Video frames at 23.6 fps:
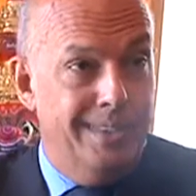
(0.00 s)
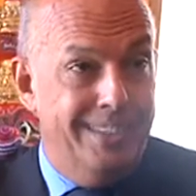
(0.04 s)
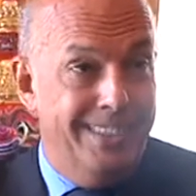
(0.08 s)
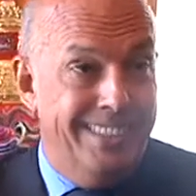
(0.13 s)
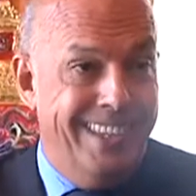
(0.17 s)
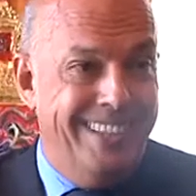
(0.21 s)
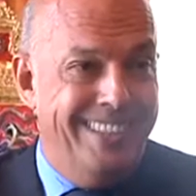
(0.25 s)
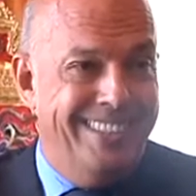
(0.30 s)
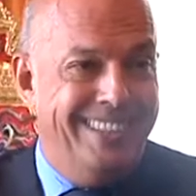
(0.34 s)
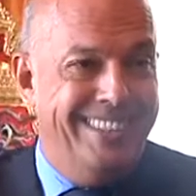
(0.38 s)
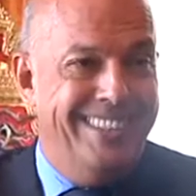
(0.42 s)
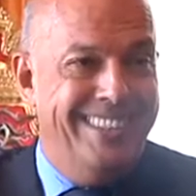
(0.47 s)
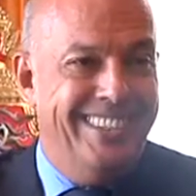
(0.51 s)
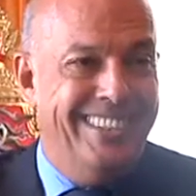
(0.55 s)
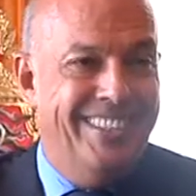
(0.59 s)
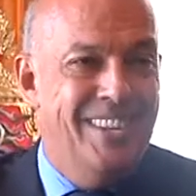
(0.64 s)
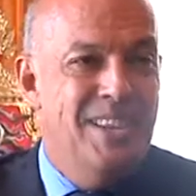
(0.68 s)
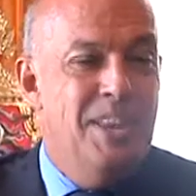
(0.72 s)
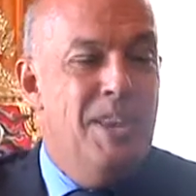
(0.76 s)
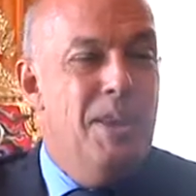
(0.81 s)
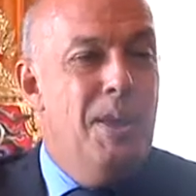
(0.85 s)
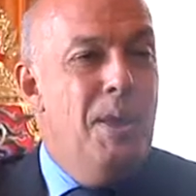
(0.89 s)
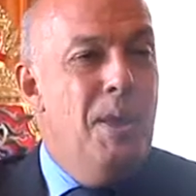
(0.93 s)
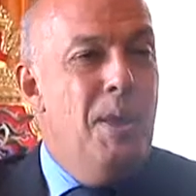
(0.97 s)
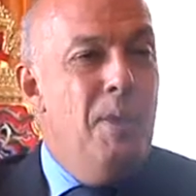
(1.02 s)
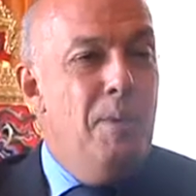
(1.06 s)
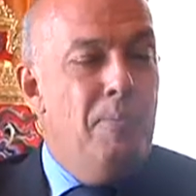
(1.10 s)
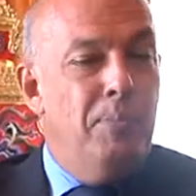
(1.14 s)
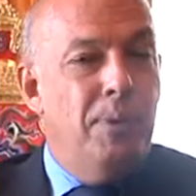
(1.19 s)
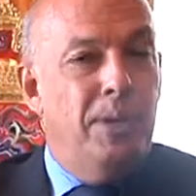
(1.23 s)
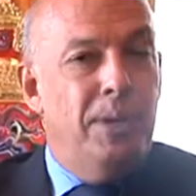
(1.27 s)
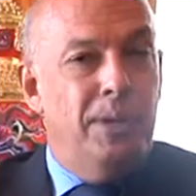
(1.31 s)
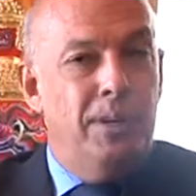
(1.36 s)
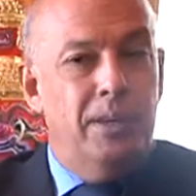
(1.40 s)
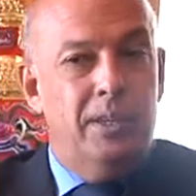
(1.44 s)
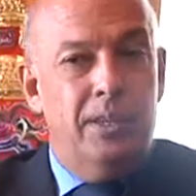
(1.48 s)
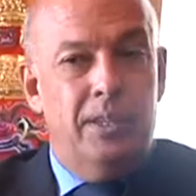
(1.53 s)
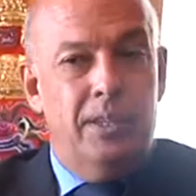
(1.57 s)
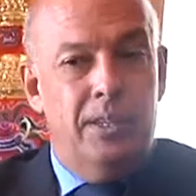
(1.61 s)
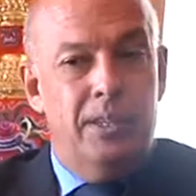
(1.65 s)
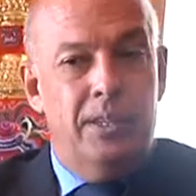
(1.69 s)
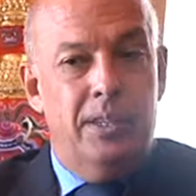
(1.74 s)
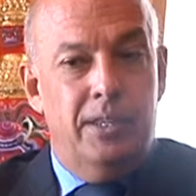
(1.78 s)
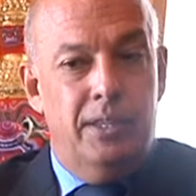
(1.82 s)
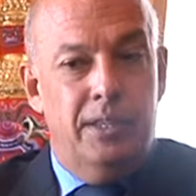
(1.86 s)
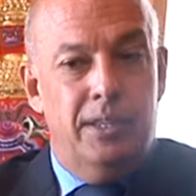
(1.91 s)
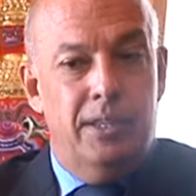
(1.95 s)
disaster. but
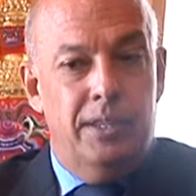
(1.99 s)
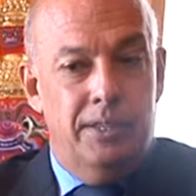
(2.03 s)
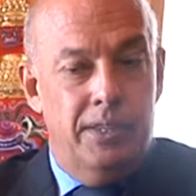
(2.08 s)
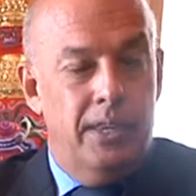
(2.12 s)
uh,